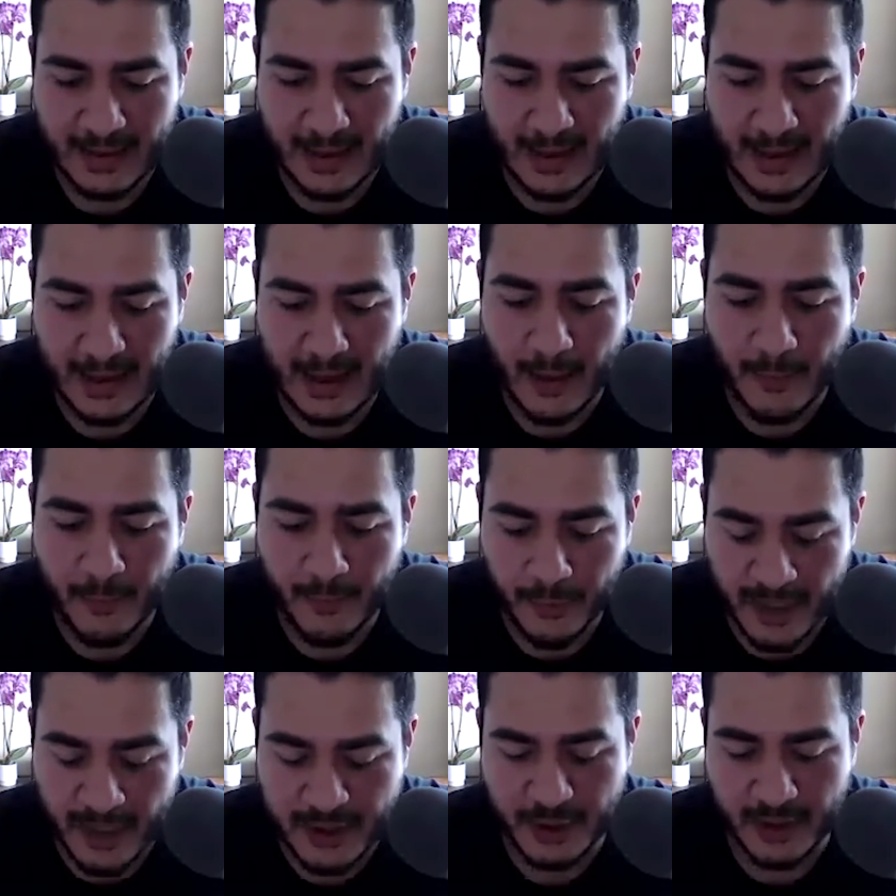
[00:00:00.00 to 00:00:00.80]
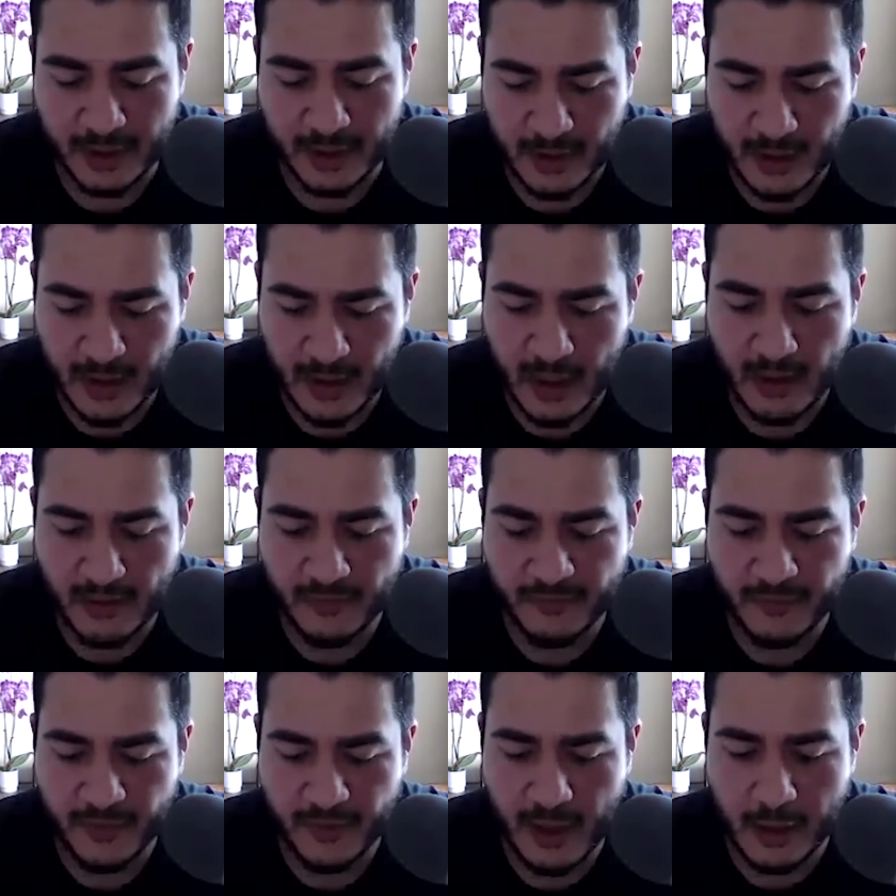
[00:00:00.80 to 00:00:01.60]
oppression
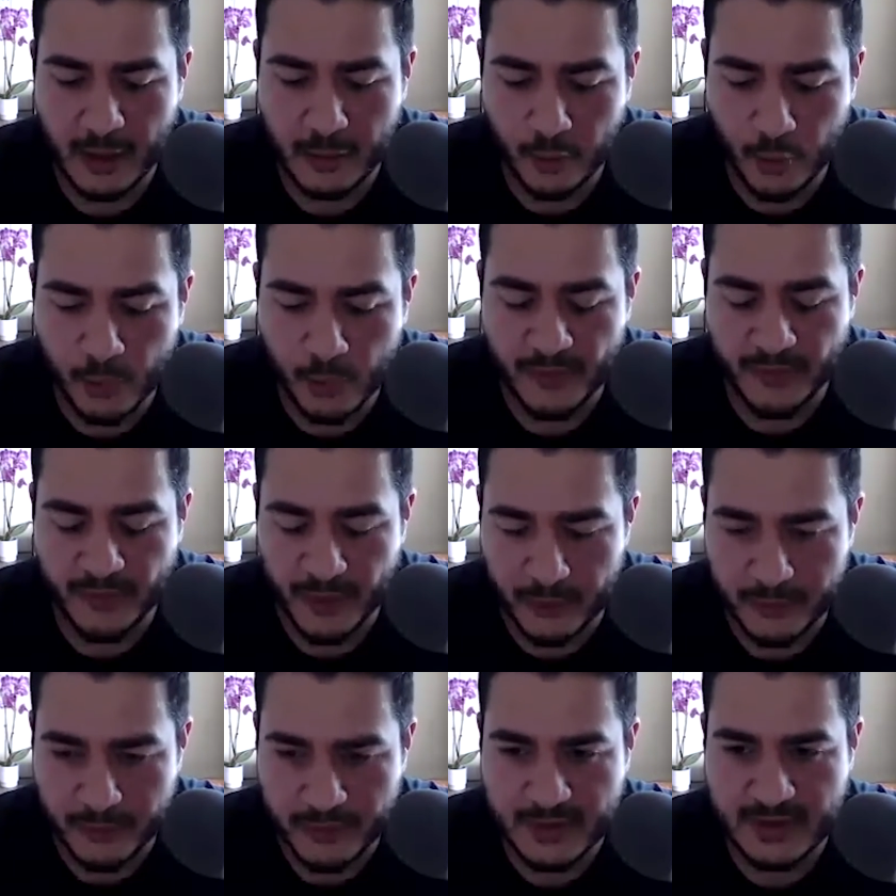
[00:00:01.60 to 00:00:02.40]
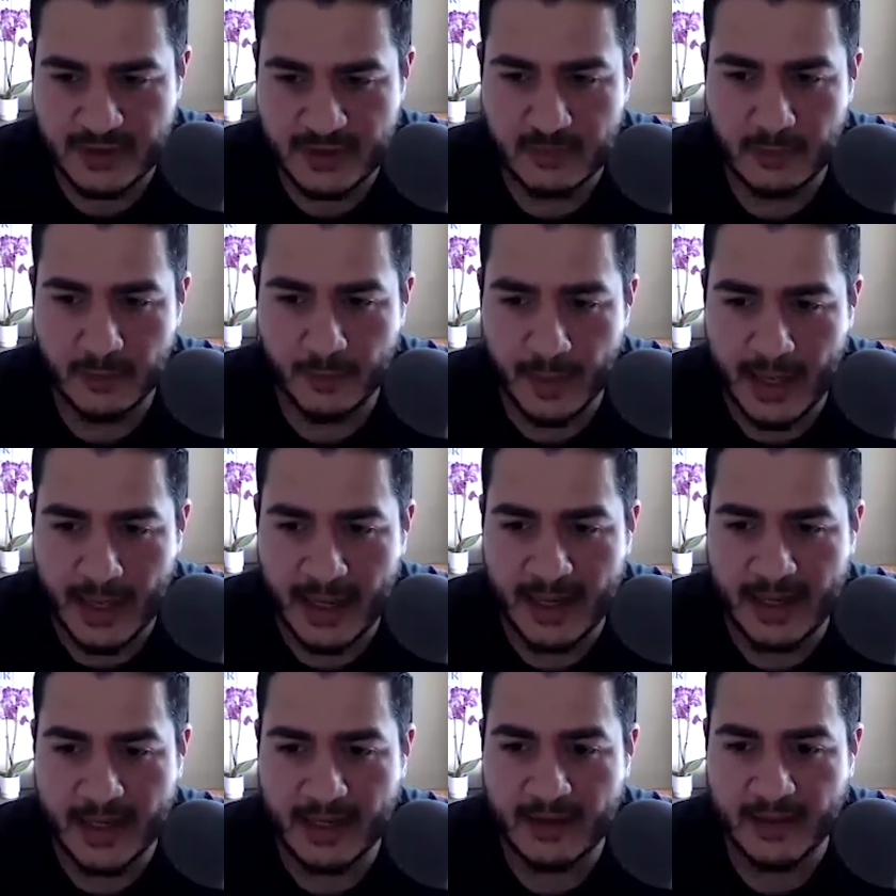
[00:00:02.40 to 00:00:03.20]
of a group of hosts
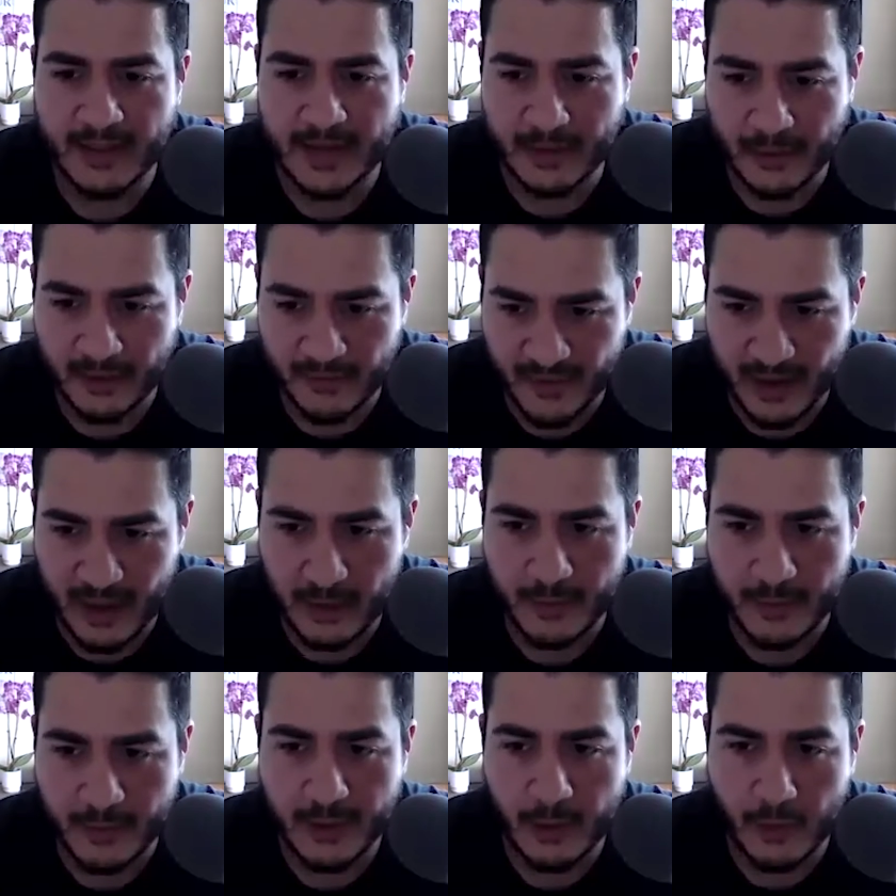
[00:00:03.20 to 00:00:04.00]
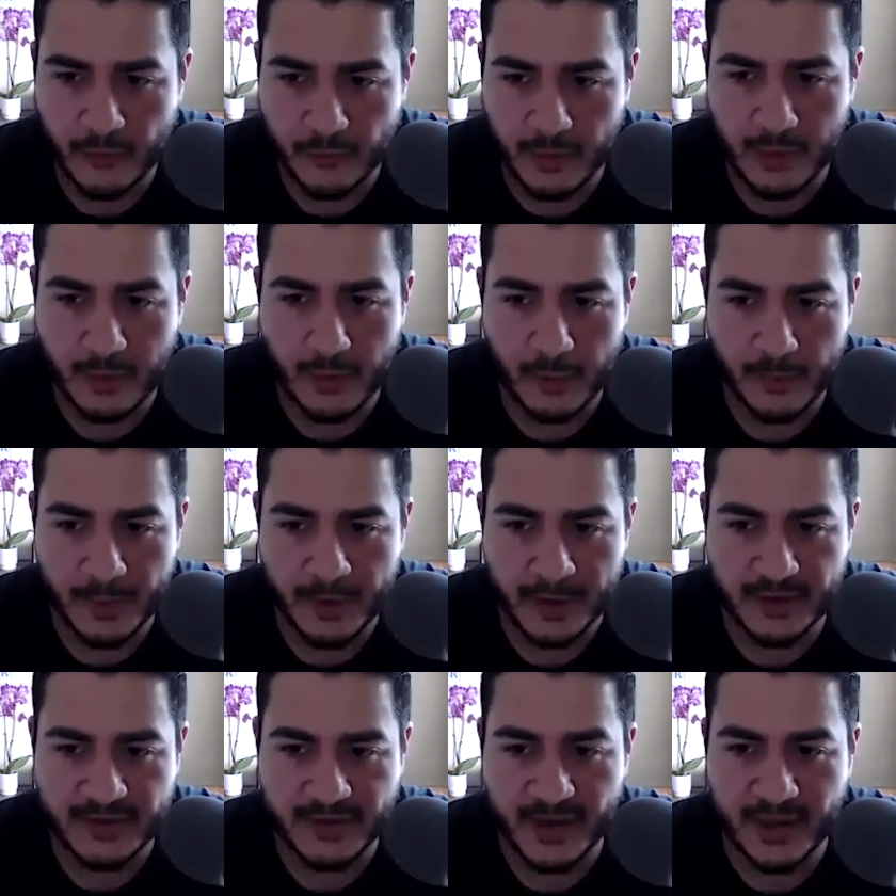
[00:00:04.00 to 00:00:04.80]
by their environment over a long
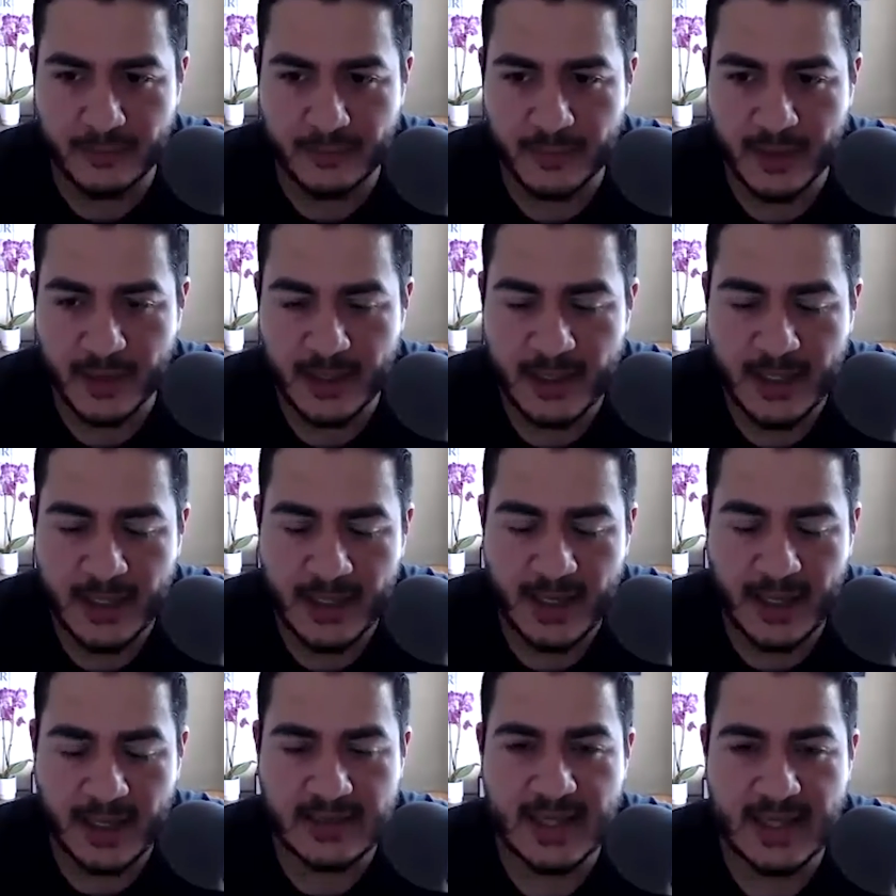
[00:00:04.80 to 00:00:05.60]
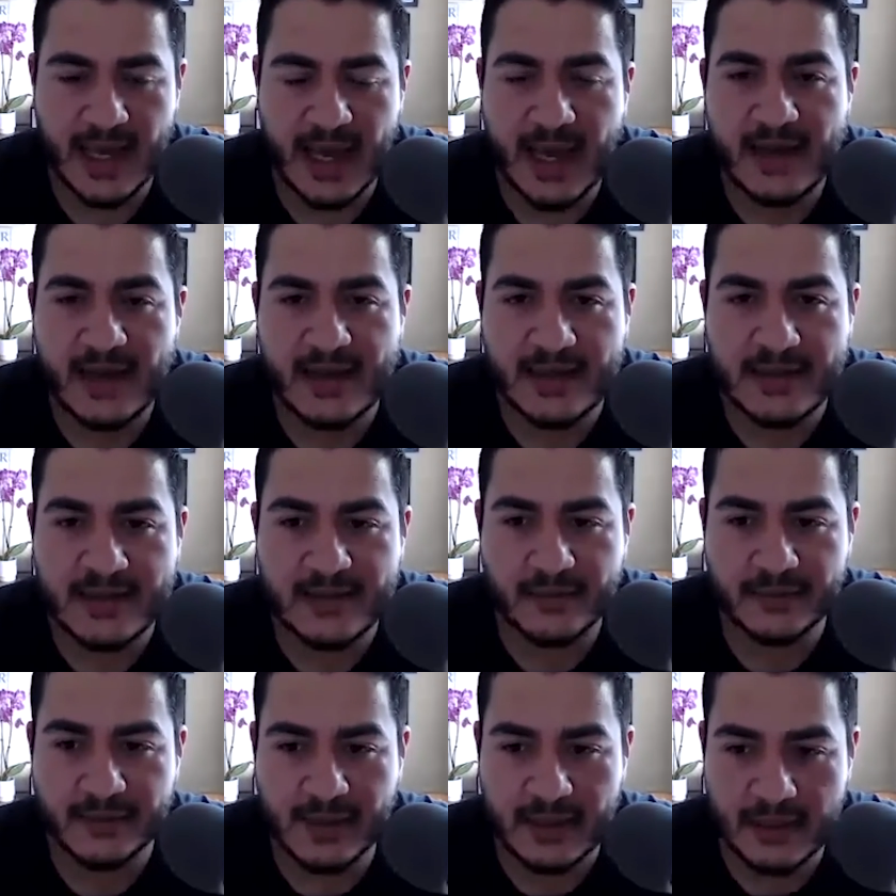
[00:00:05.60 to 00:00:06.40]
period of time. And to add
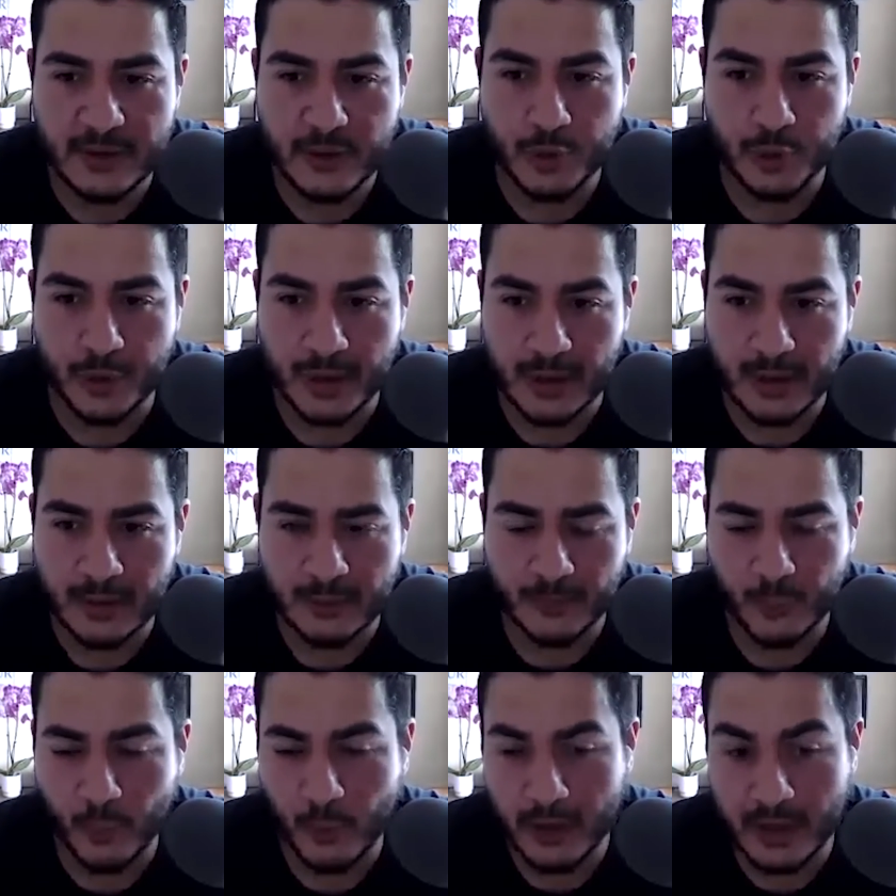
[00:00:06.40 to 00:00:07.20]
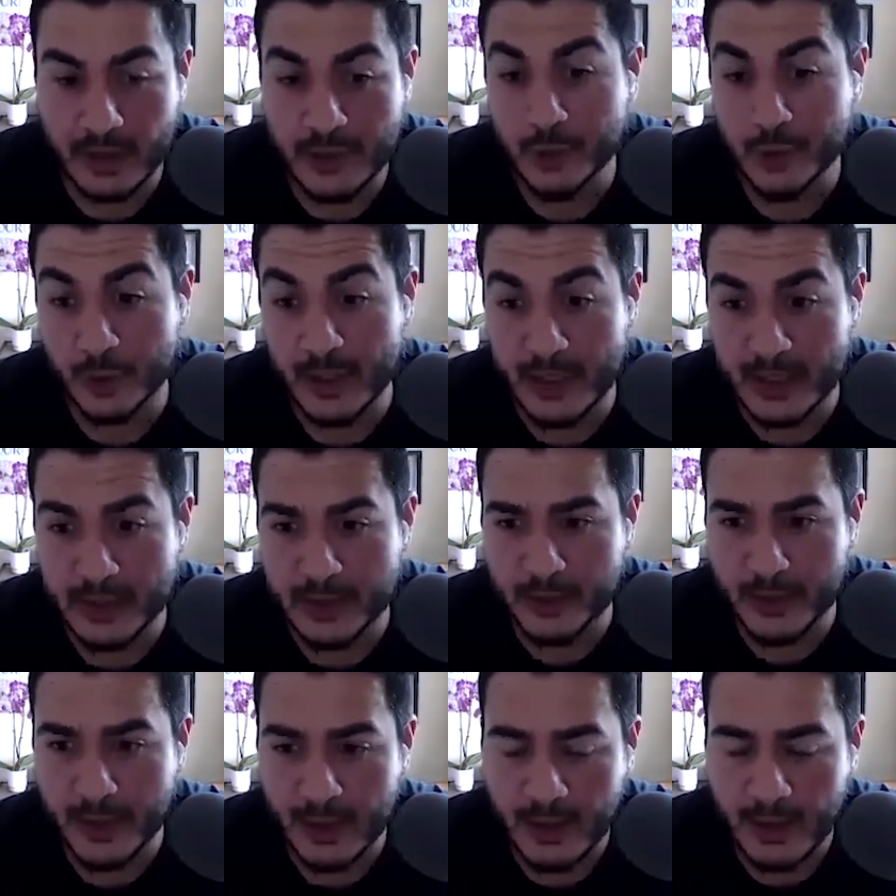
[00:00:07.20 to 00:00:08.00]
insult to injury, more injury to
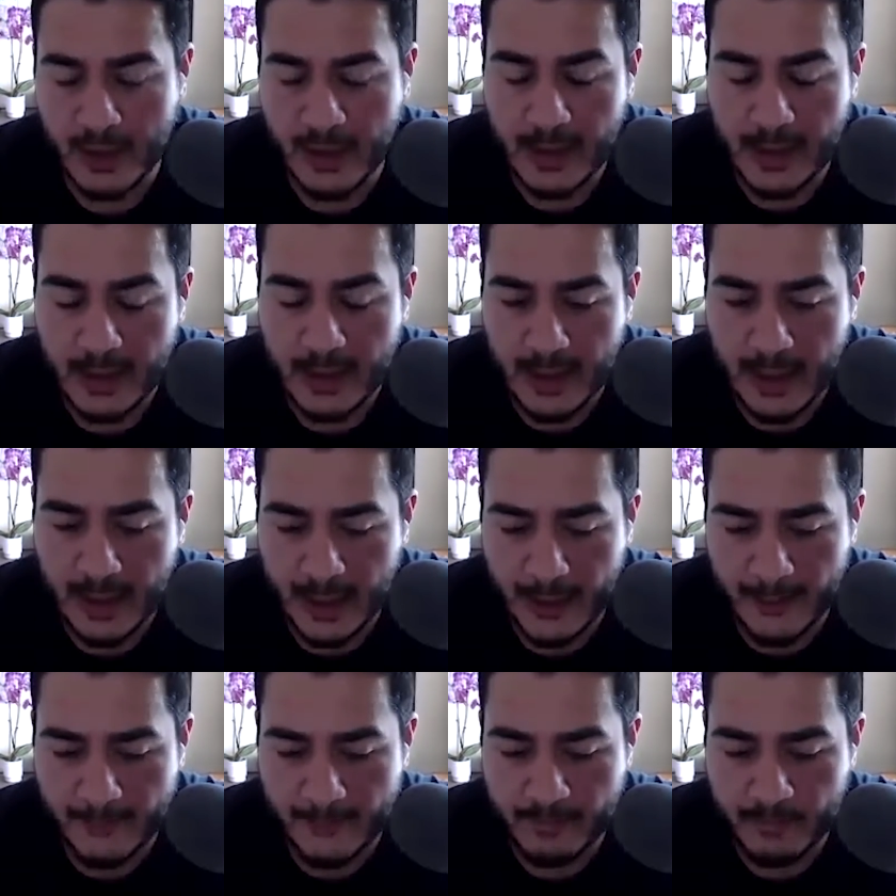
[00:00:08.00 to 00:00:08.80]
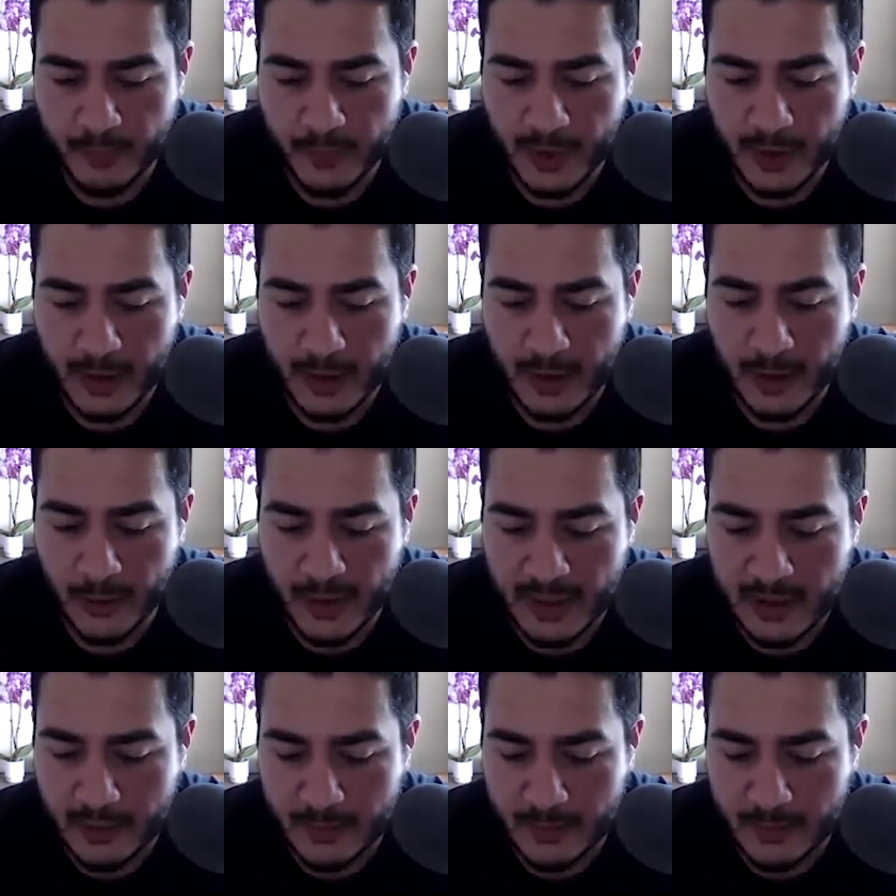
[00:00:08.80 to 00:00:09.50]
injury, in